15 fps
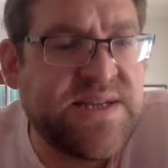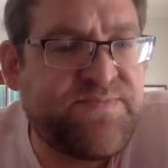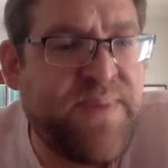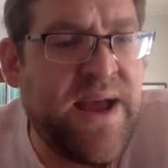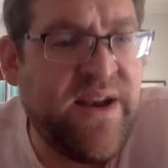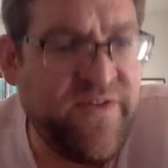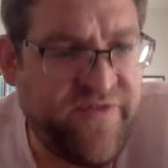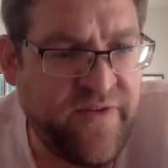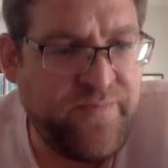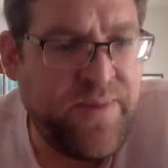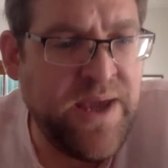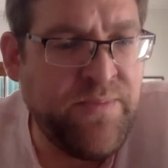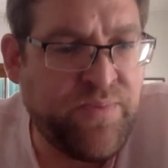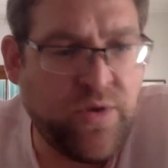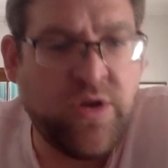it's better for
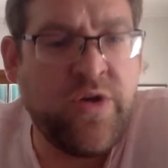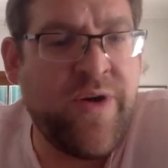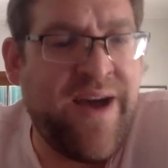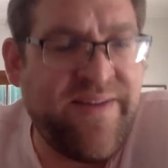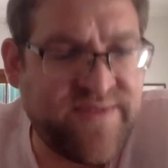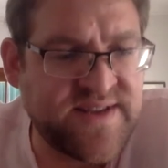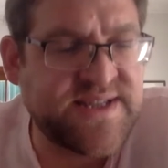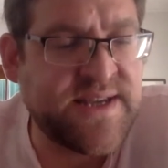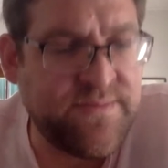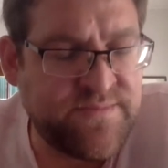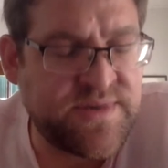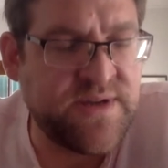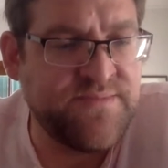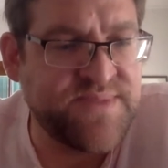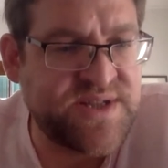people who have the
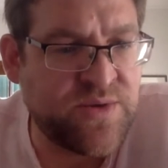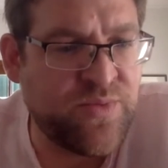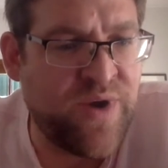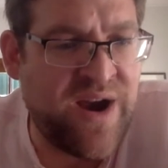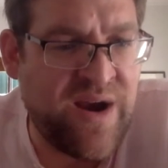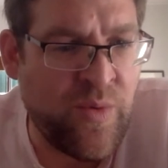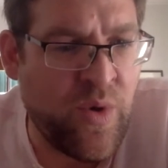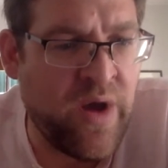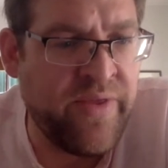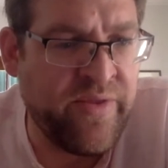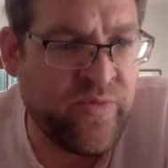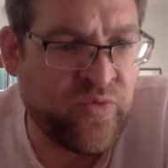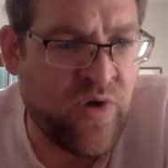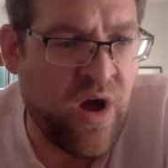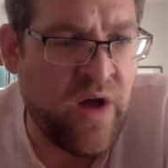symptoms to wear
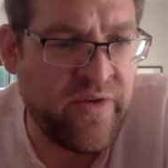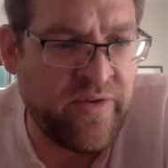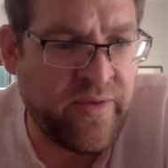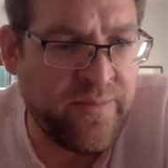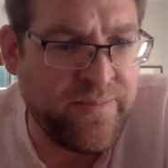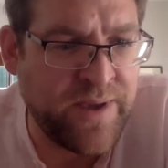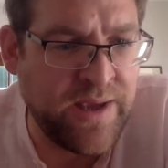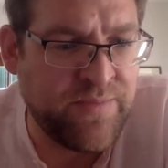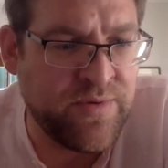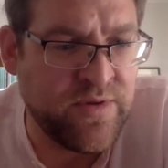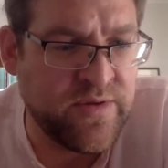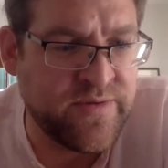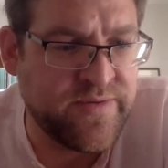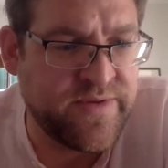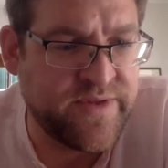one rather than people